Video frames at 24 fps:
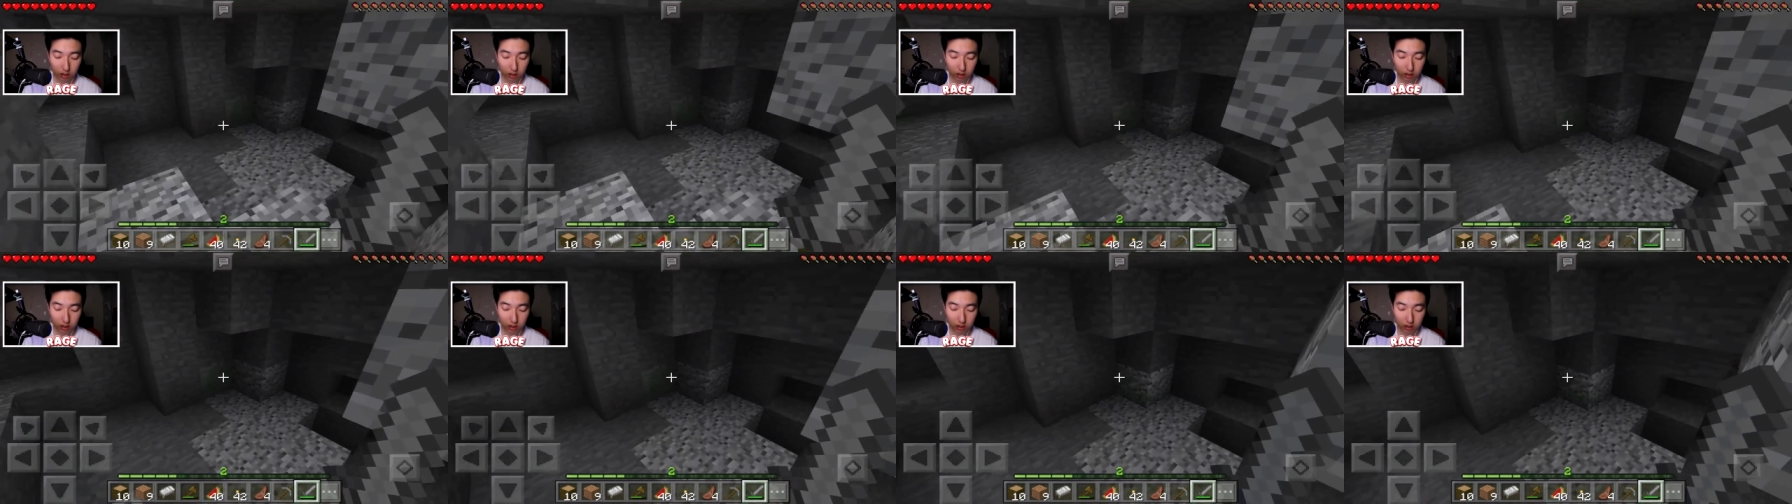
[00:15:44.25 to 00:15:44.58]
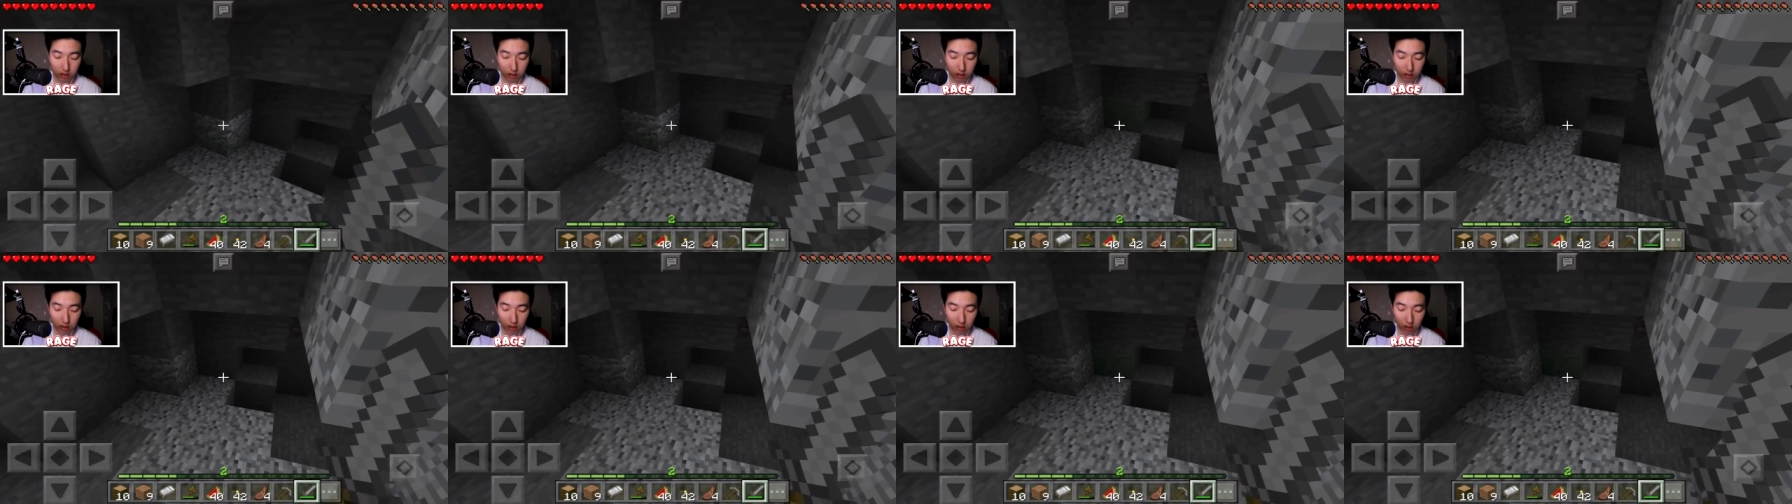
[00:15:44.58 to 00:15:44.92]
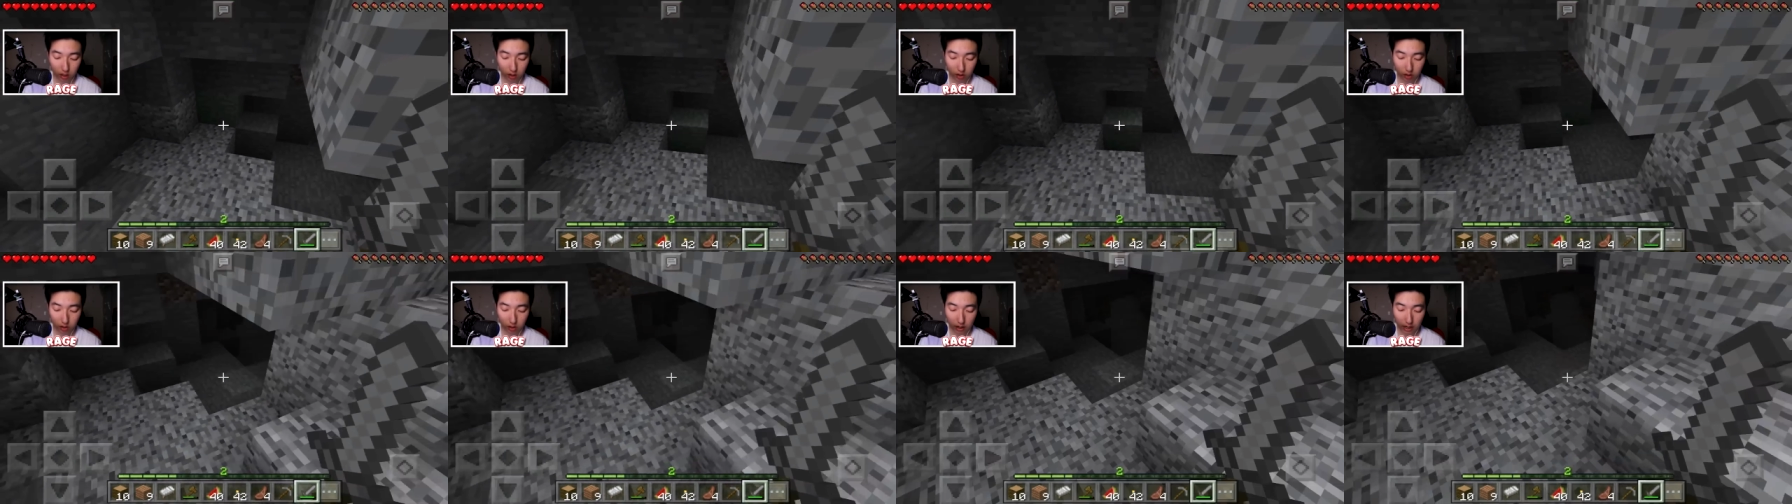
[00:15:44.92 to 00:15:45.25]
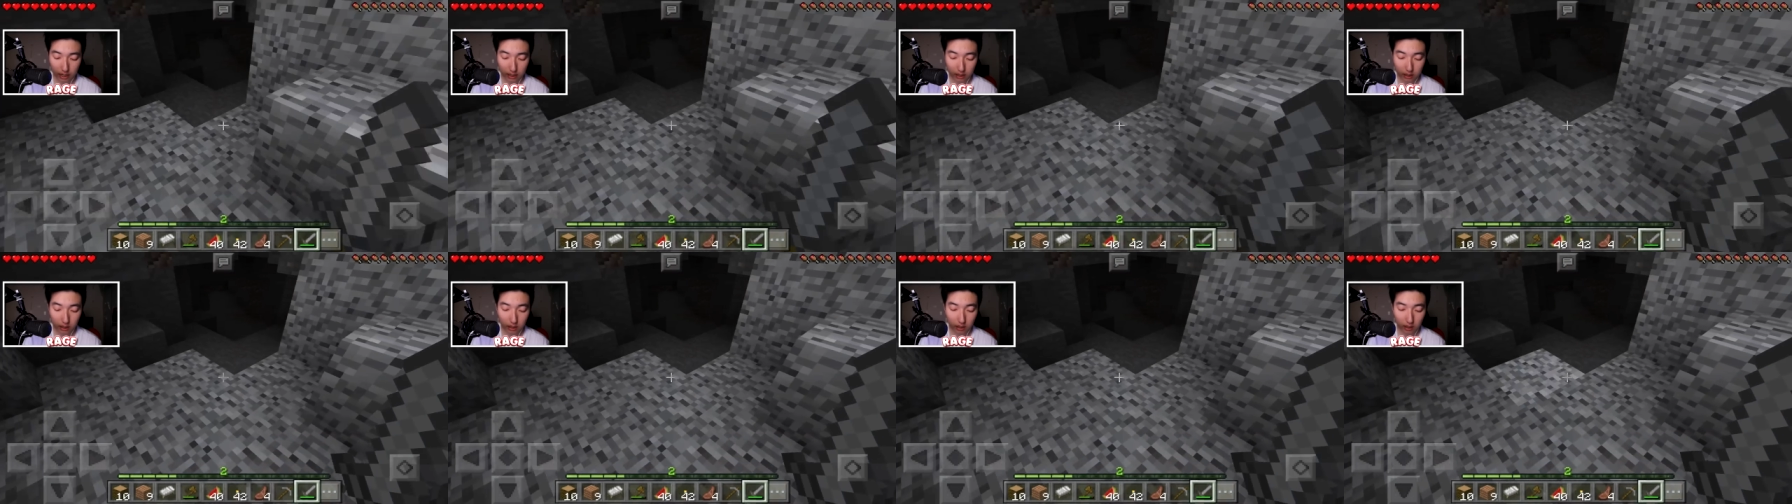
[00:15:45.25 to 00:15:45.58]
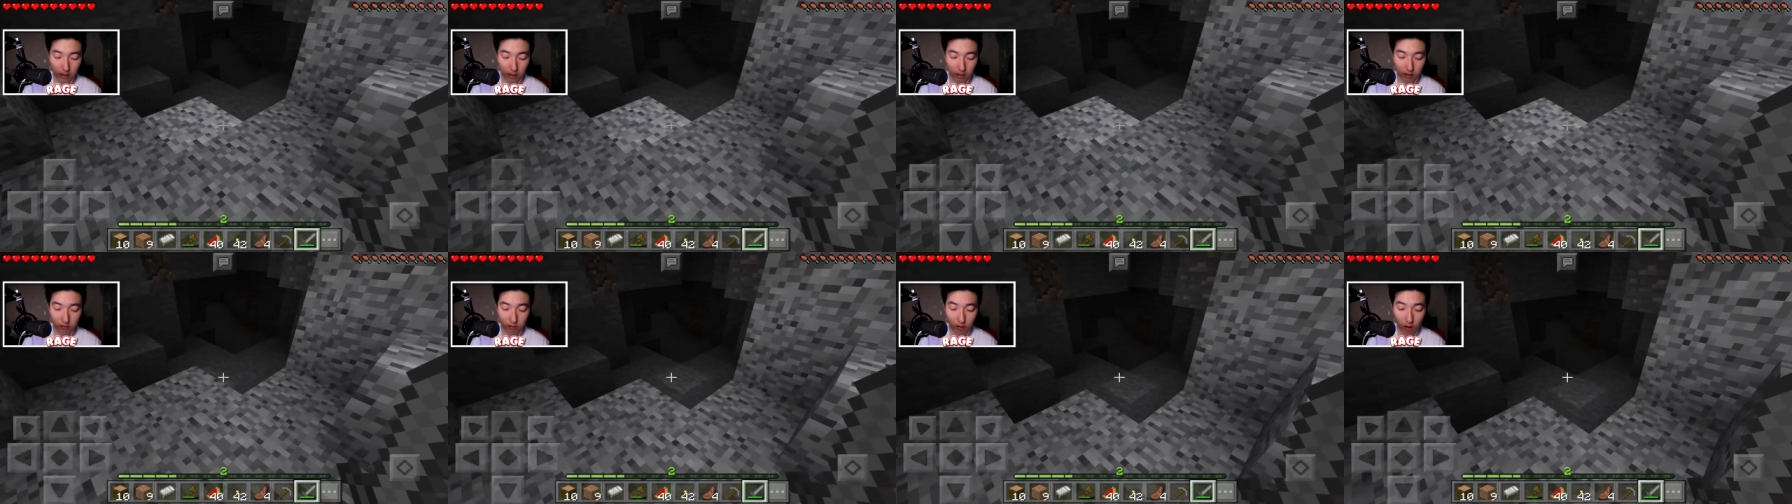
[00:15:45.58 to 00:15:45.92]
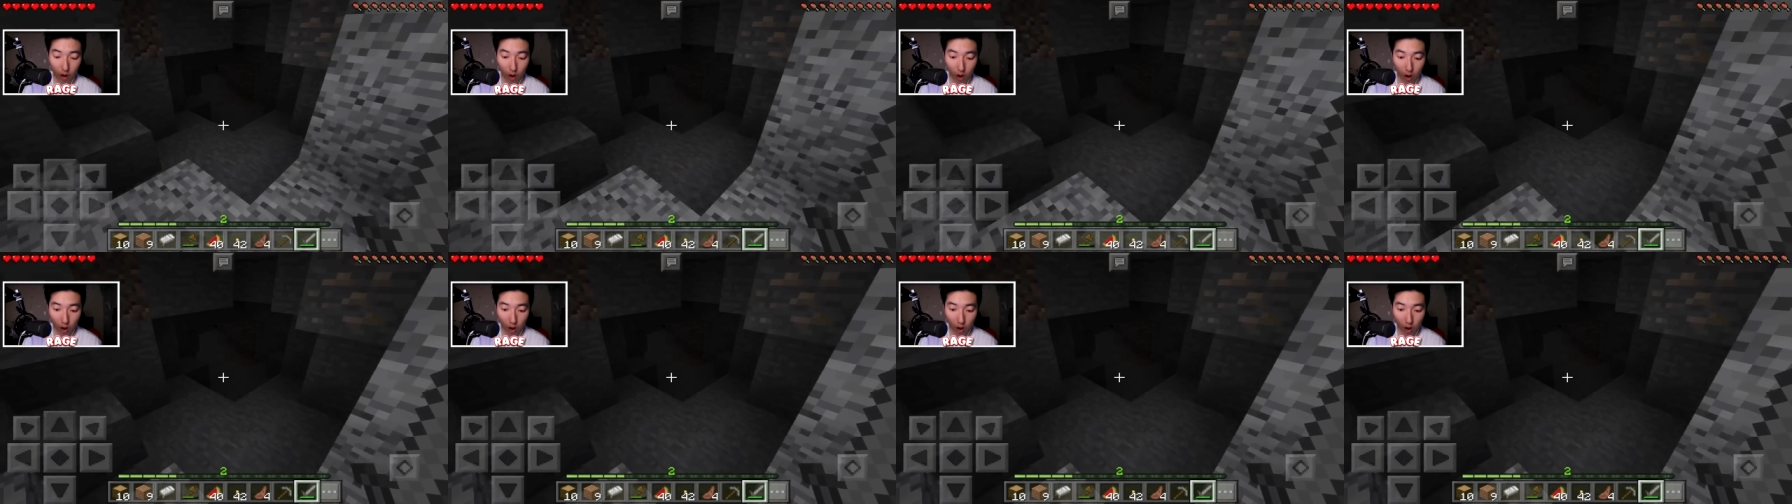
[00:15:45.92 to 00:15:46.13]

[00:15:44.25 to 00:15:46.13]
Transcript: Is this another ending cave?